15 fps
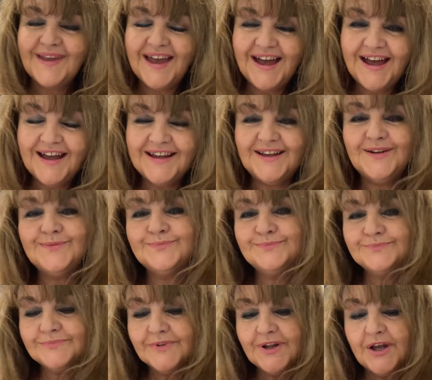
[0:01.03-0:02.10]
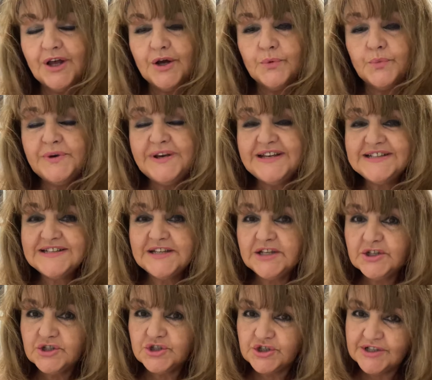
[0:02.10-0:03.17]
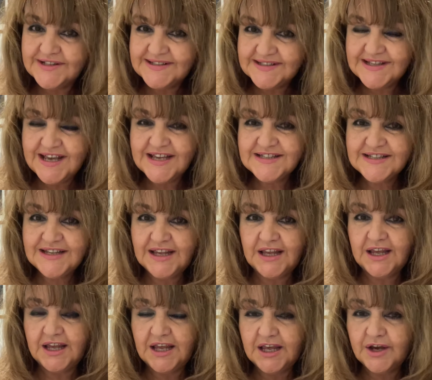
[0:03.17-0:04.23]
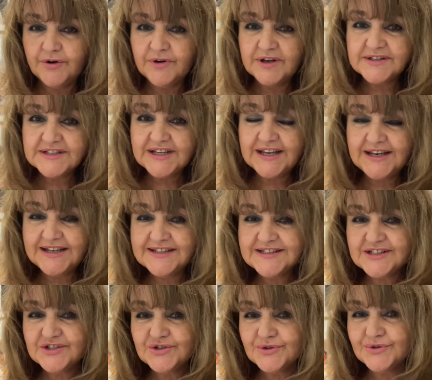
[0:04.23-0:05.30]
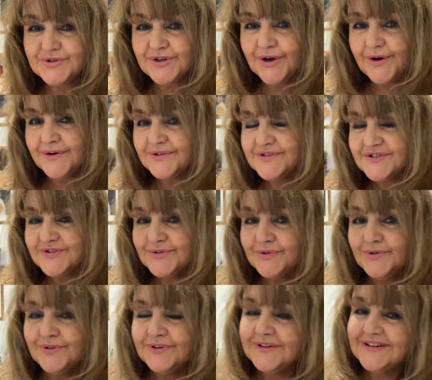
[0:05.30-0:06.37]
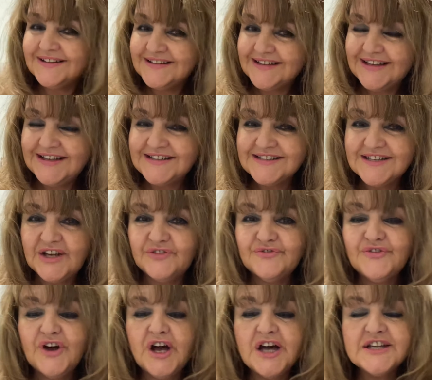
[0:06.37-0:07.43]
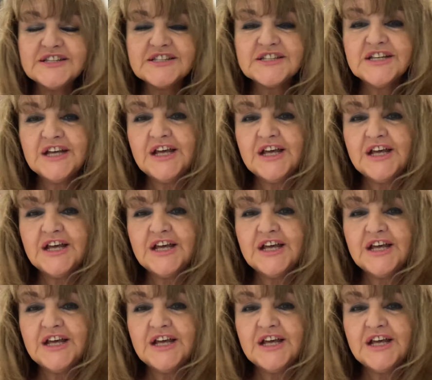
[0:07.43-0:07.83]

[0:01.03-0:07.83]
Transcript: Hi, we teach GCSE here at Elisa's Tutorial School, Kids Learn Fast,